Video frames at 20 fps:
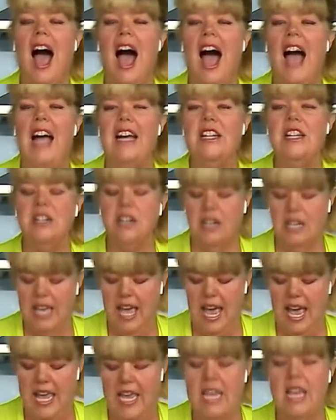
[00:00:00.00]
I did a
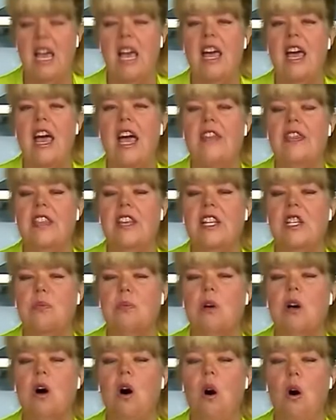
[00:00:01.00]
cake.
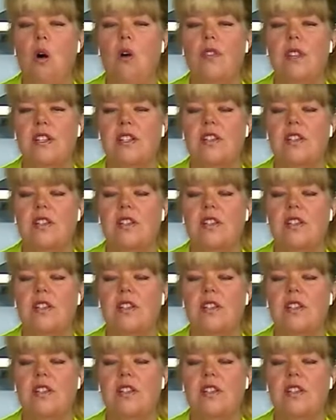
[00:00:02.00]
This will hold,